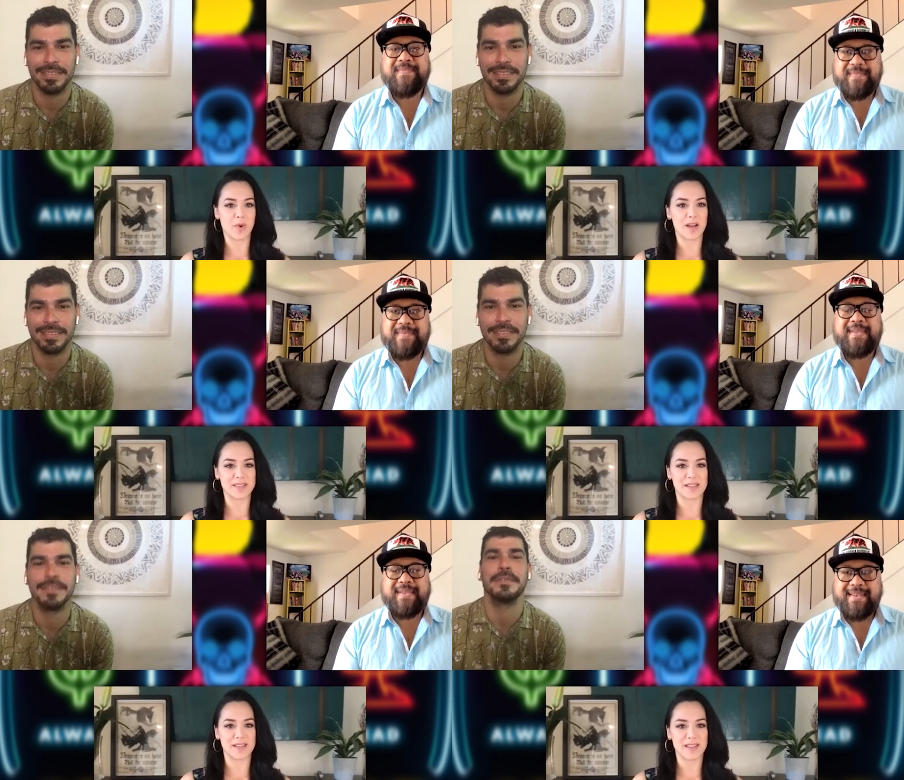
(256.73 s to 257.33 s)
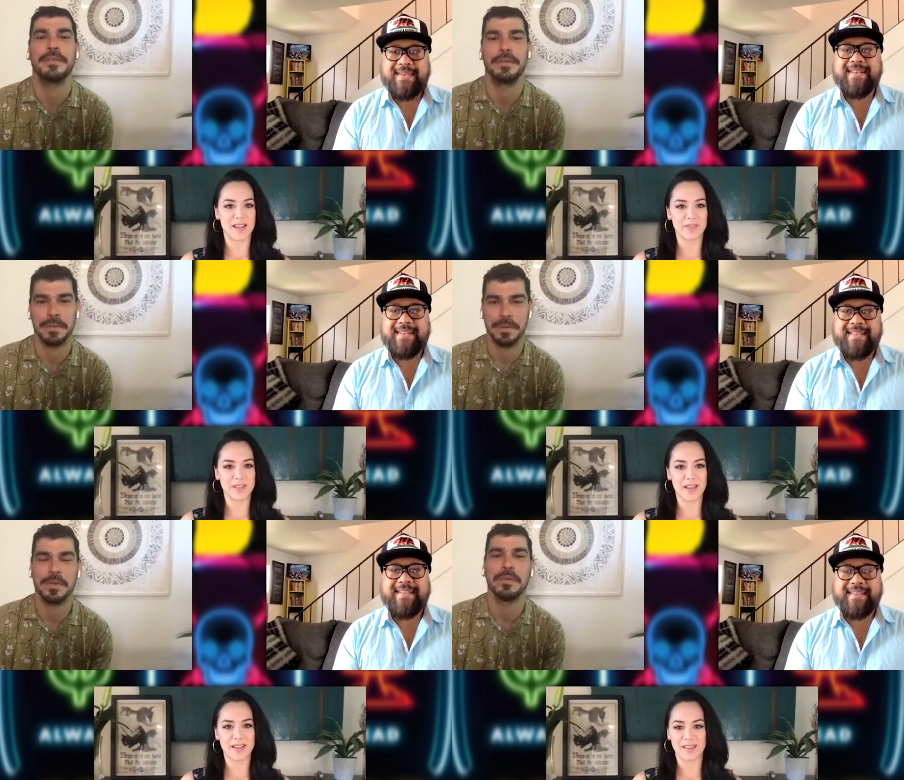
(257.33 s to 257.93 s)
Speaker 1: process. I
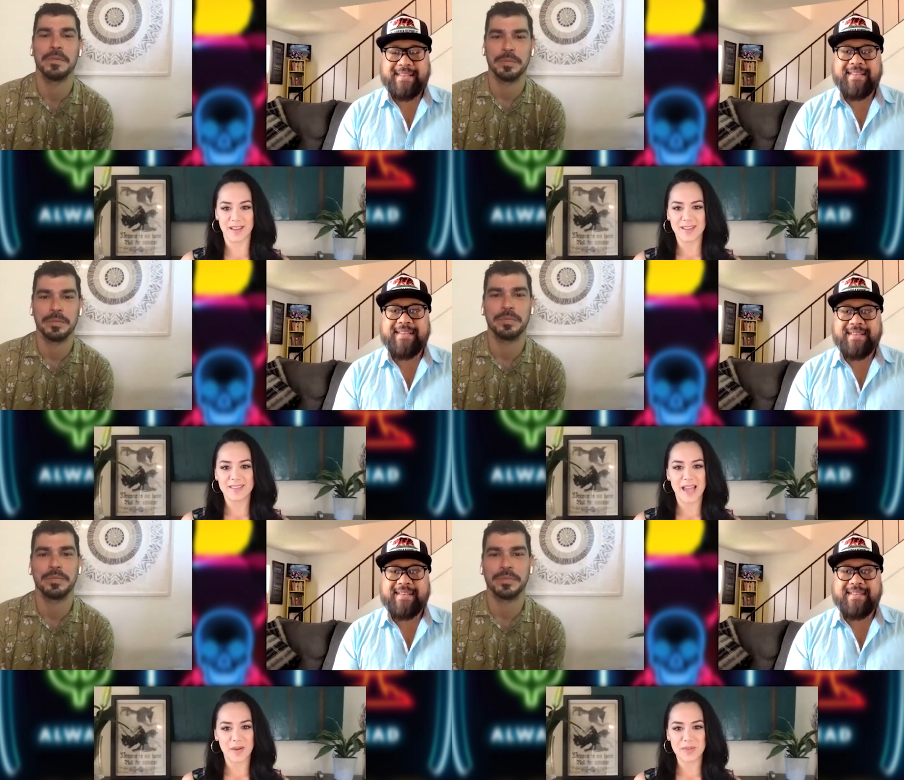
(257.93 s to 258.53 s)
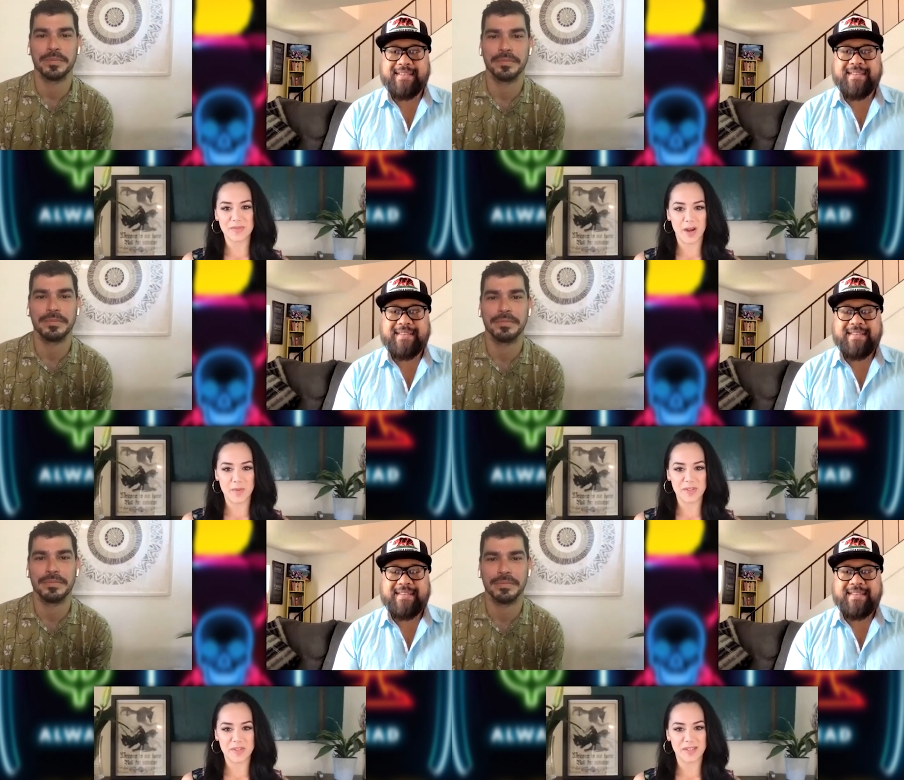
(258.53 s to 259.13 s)
feel like Zack was very
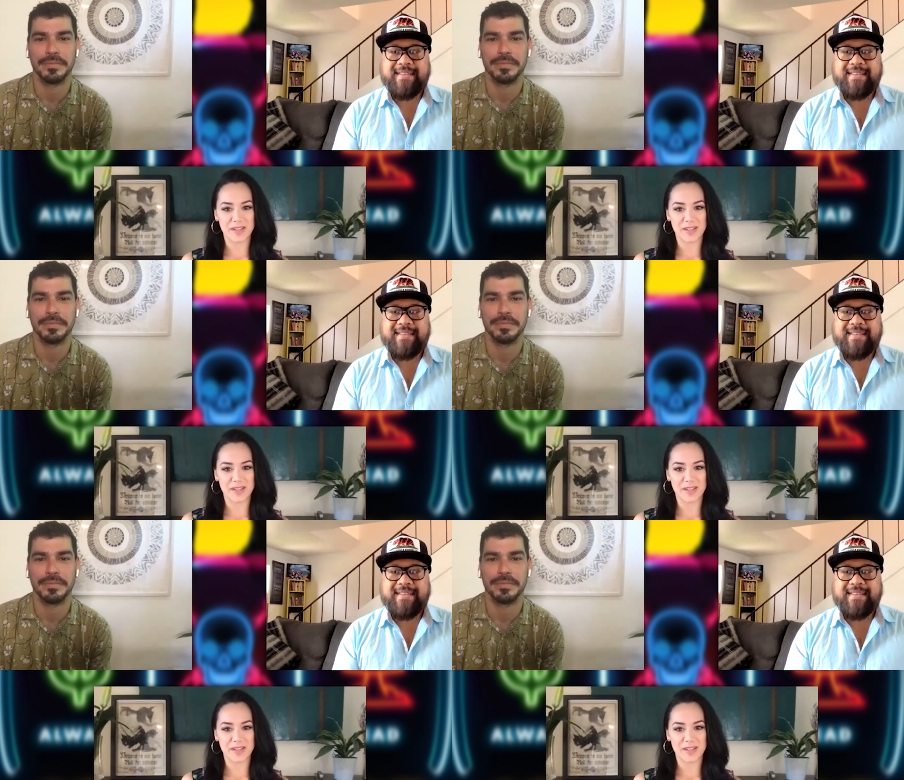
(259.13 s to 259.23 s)
much the